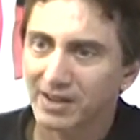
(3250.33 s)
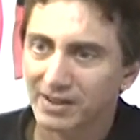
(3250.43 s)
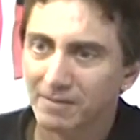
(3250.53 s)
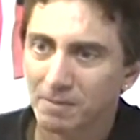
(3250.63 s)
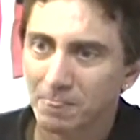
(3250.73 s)

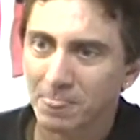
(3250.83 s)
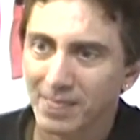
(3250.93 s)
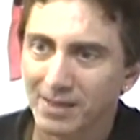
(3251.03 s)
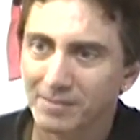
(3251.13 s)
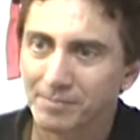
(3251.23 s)
Oh,
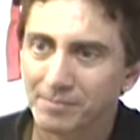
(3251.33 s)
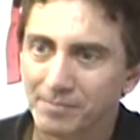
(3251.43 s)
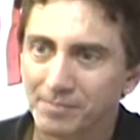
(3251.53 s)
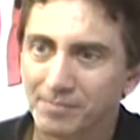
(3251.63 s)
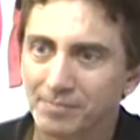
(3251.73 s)
they're
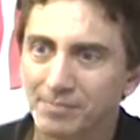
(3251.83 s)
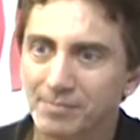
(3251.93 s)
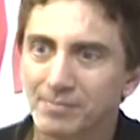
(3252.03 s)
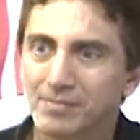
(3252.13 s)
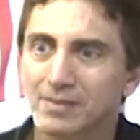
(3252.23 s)
evil,
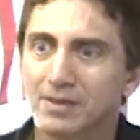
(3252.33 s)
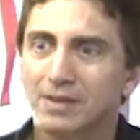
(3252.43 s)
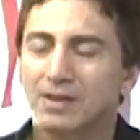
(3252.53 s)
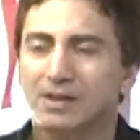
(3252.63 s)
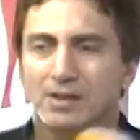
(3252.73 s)

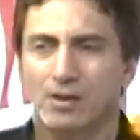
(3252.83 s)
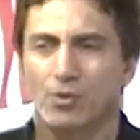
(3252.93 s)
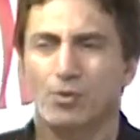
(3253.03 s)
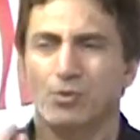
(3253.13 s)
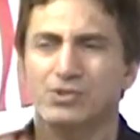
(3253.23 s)

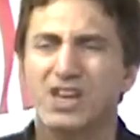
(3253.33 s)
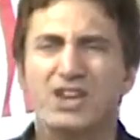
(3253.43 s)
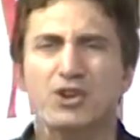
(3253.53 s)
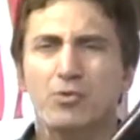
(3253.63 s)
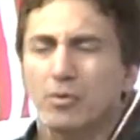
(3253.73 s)
evil. It's
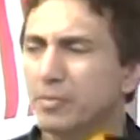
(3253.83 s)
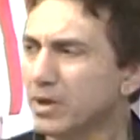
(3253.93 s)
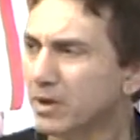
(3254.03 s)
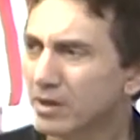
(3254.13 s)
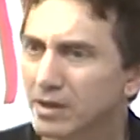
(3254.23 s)
getting human,
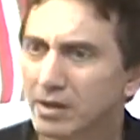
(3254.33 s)
man.